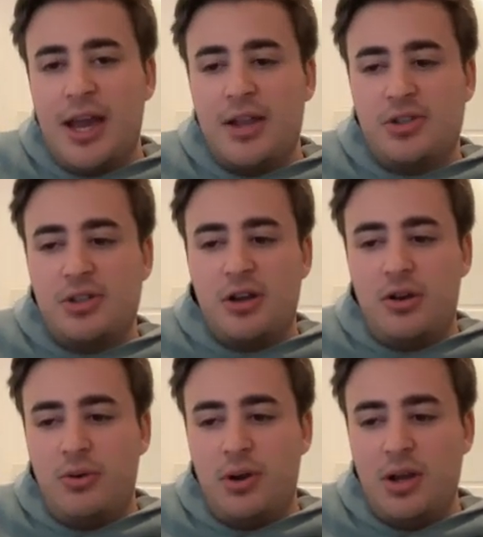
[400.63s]
And
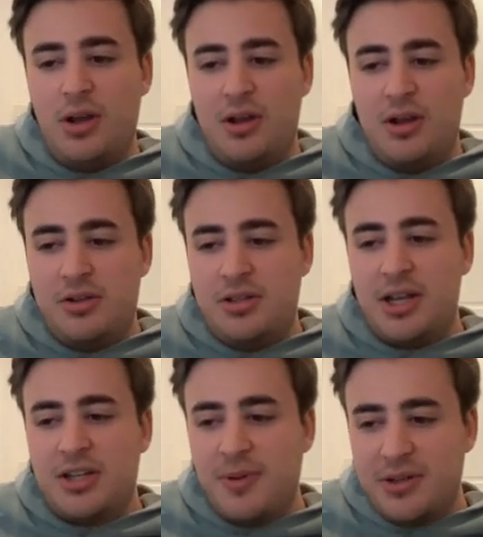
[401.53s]
so
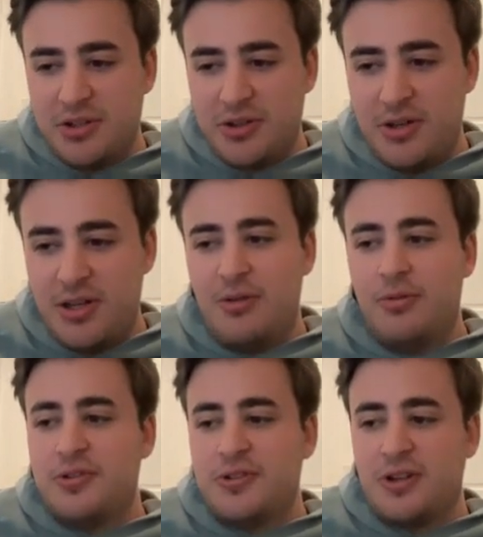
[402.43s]
second semester junior year
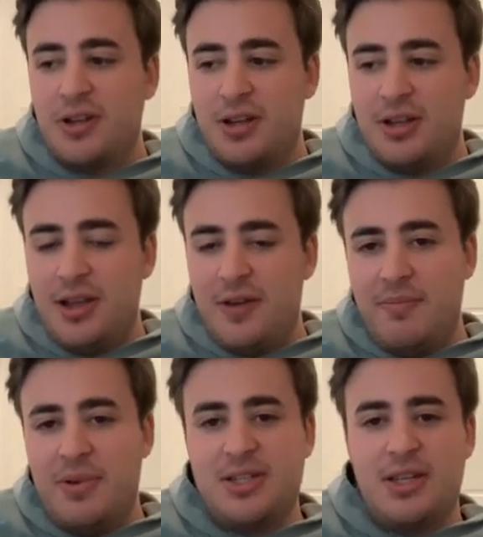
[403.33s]
was
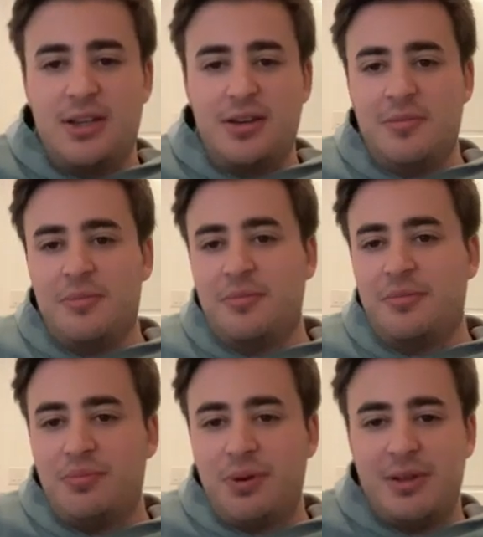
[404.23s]
definitely busy.
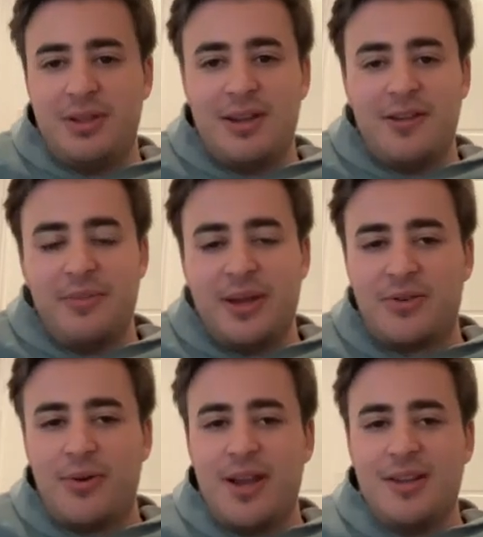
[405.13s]
Probably didn't have the best
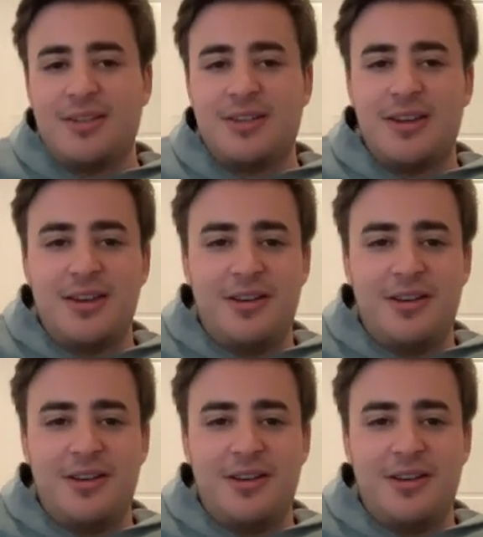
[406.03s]
grades.